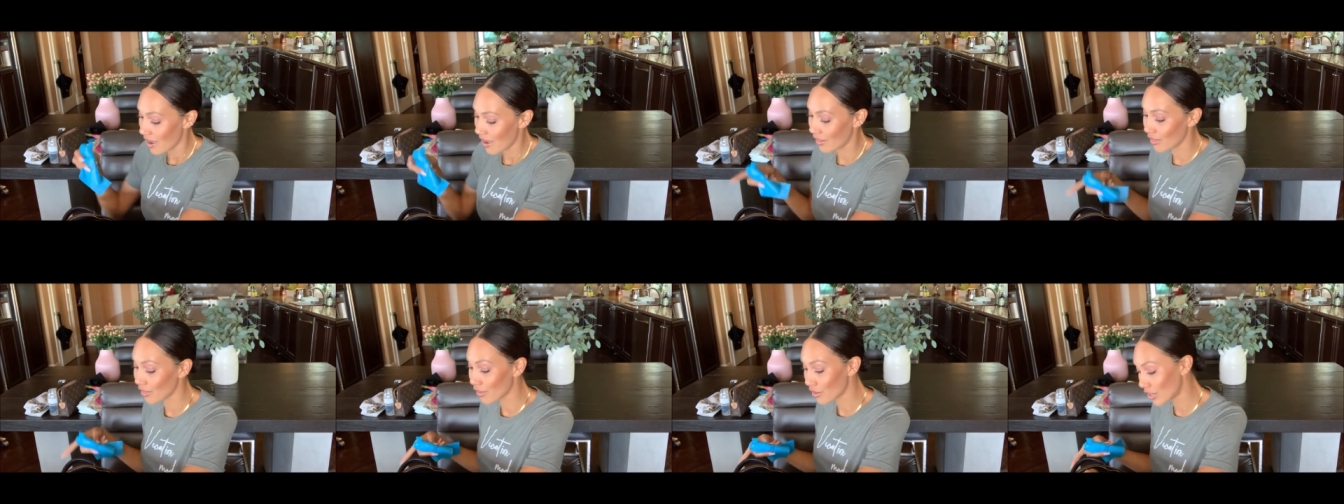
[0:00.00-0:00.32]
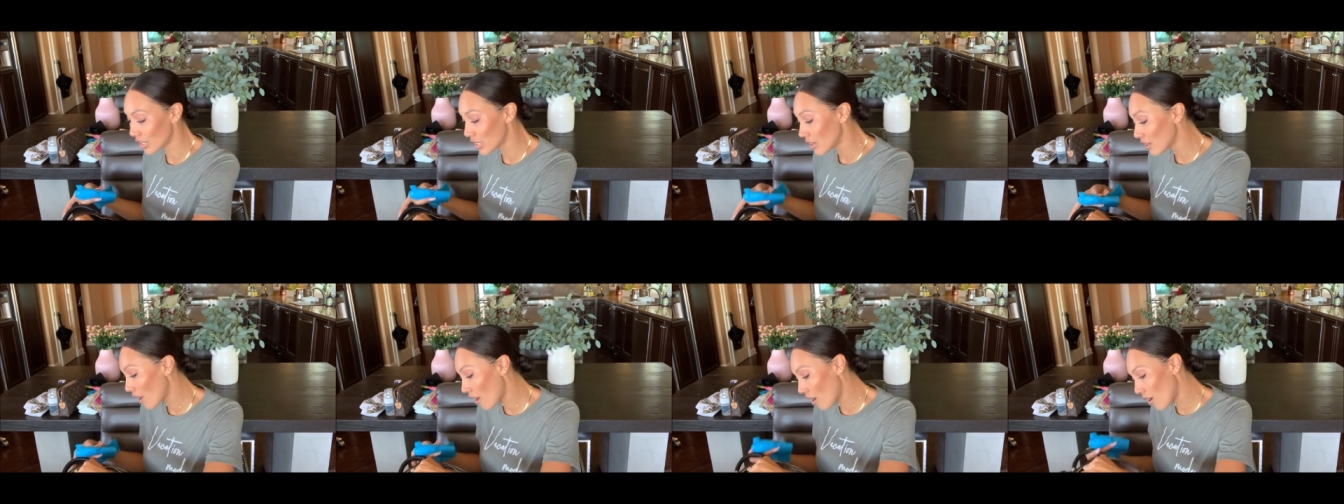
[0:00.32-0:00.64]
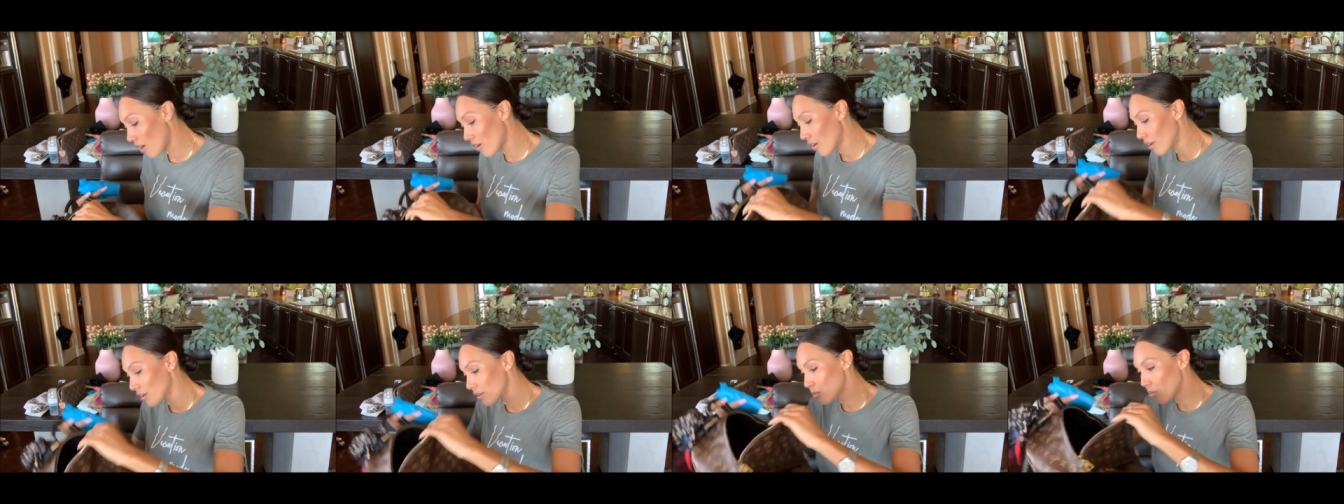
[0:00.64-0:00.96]
I learned the
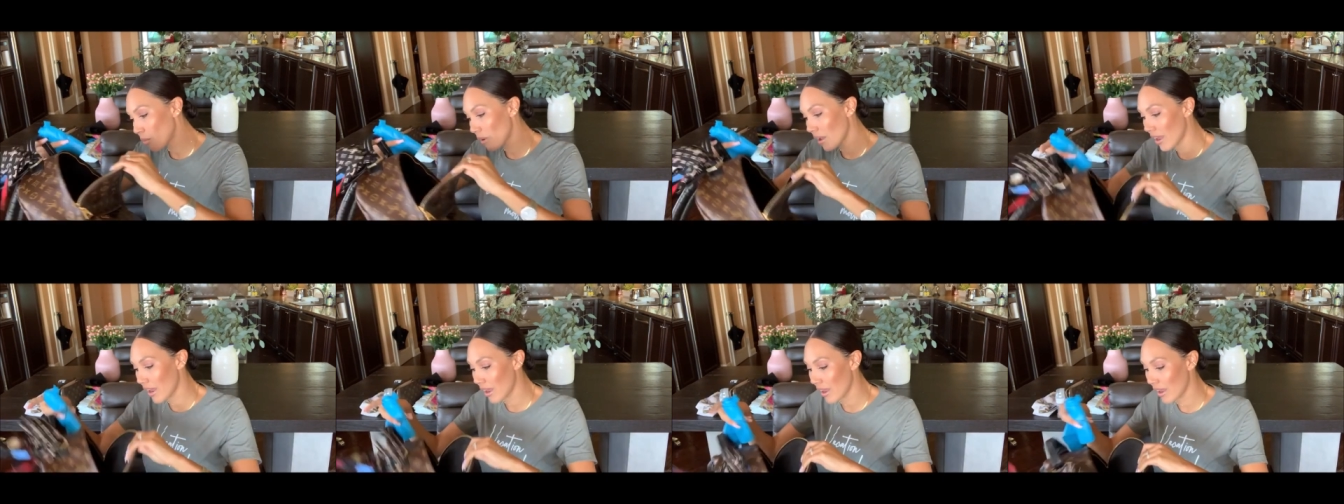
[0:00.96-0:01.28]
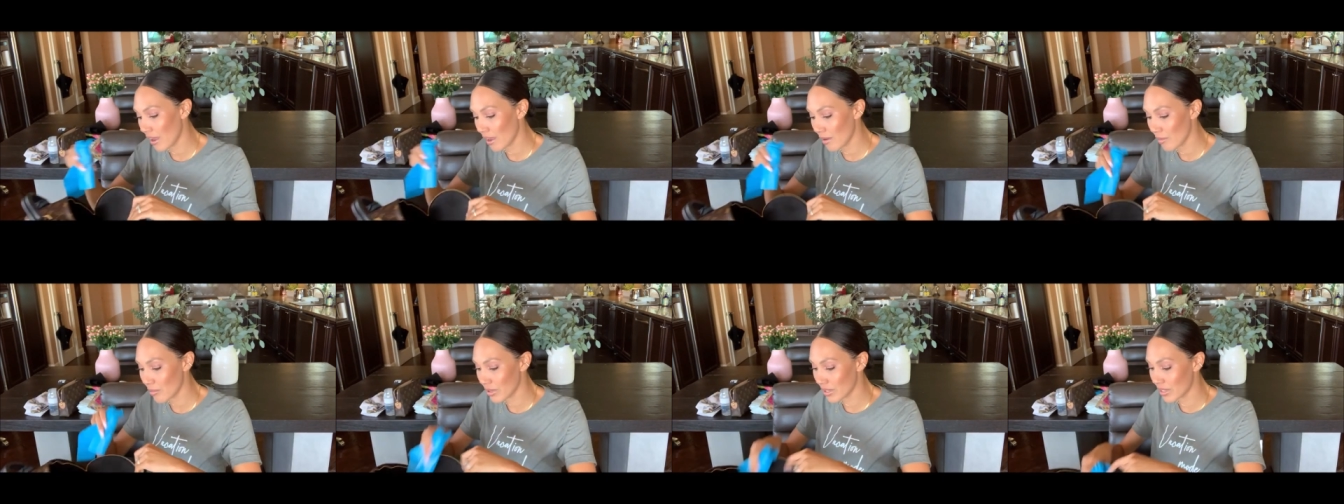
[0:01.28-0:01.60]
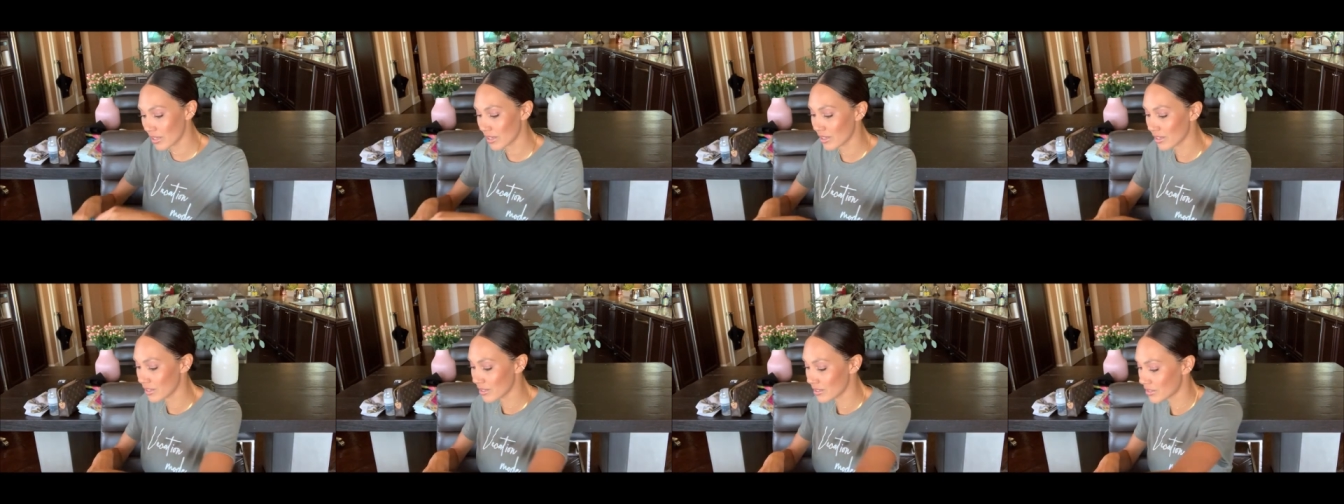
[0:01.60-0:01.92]
hard way
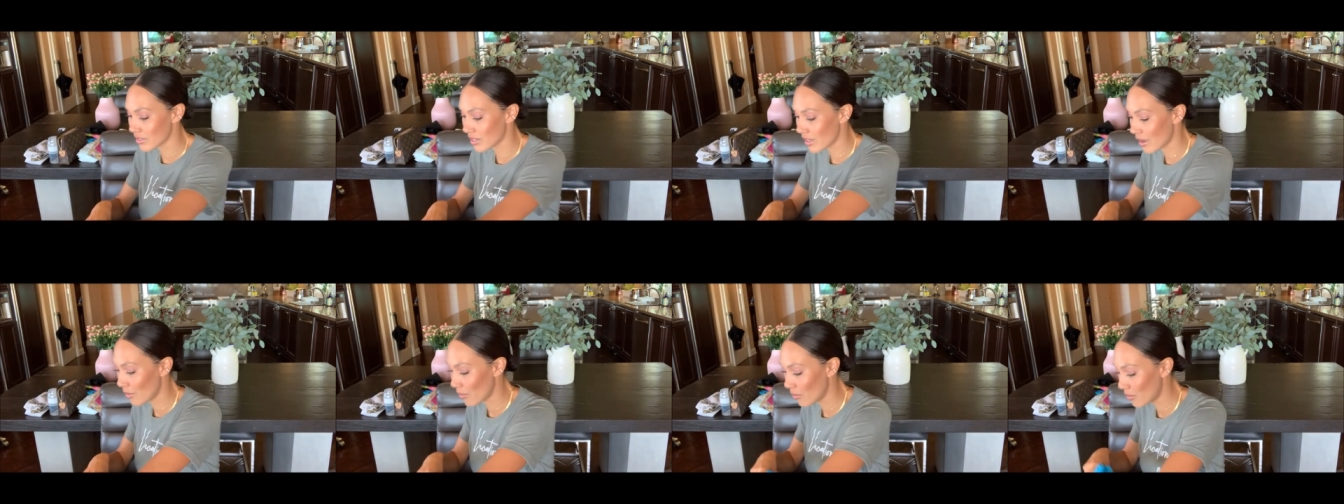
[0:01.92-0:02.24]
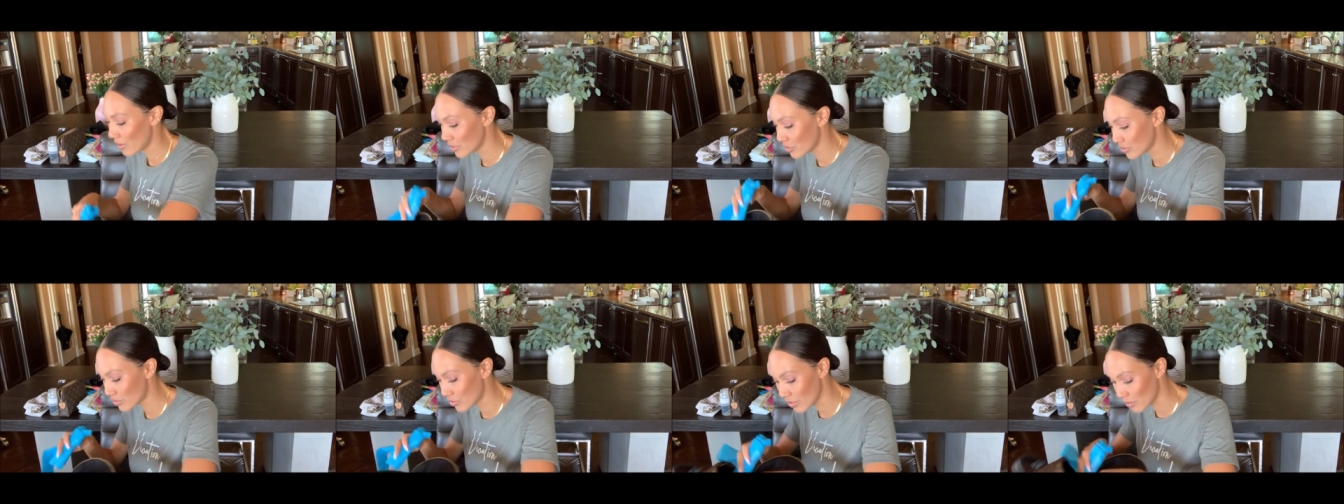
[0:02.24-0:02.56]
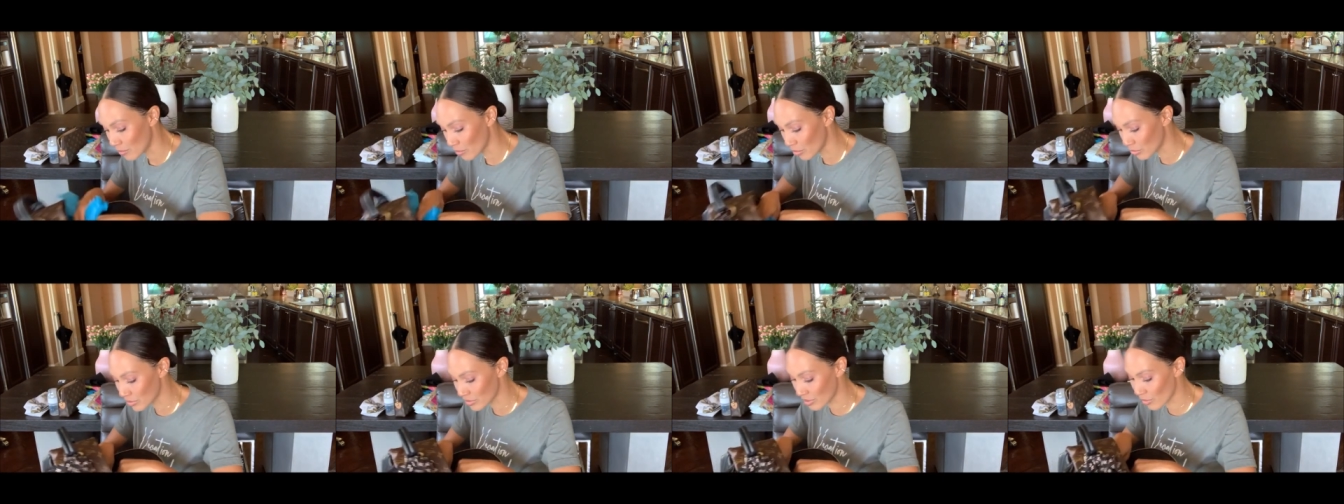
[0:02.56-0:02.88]
because that one
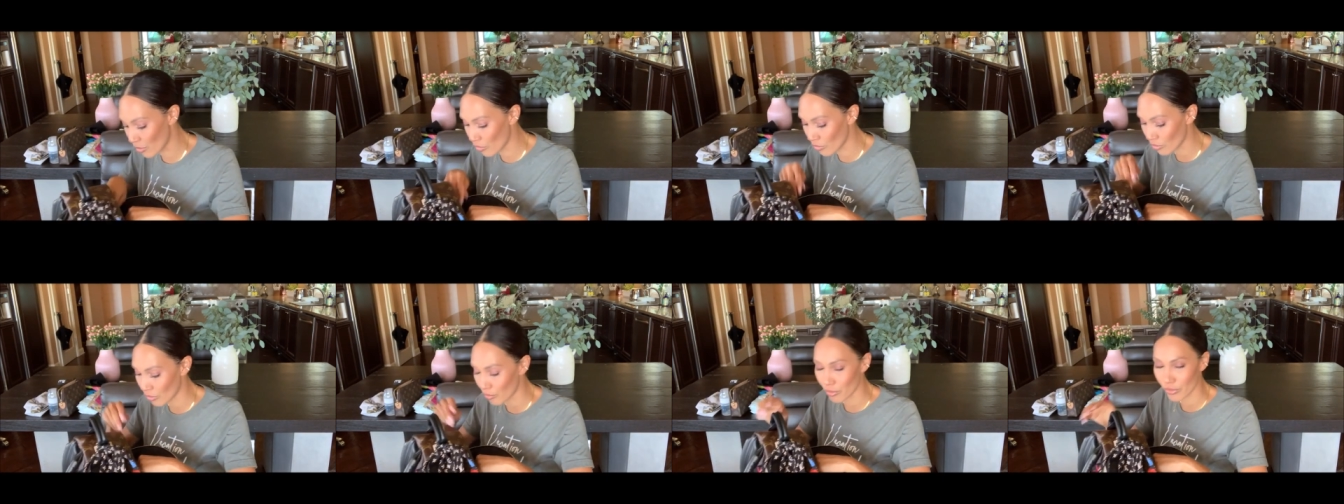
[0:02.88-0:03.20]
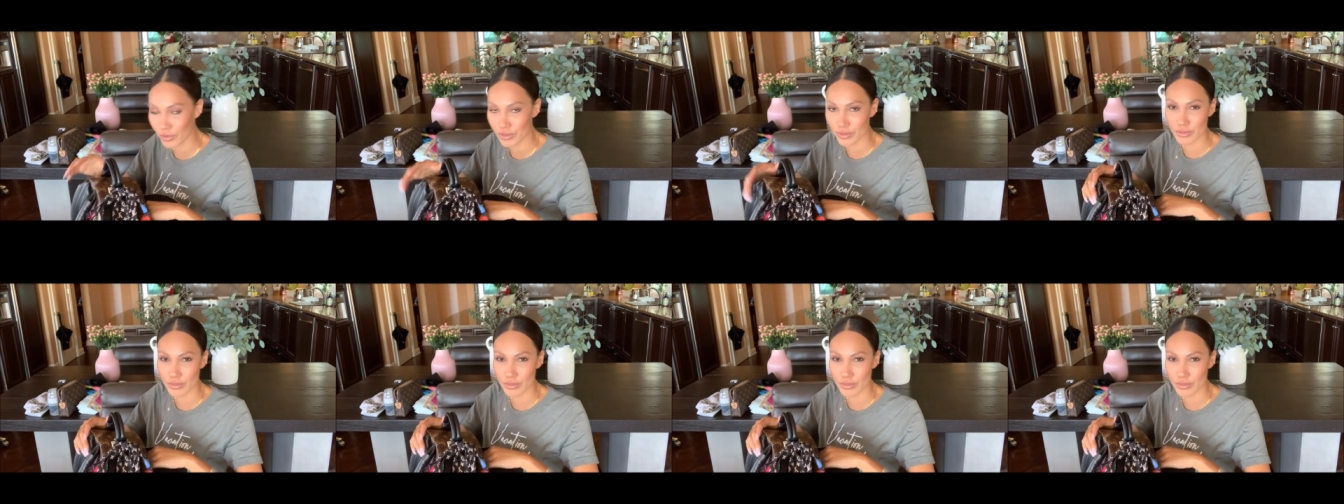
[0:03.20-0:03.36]
trip was horrible.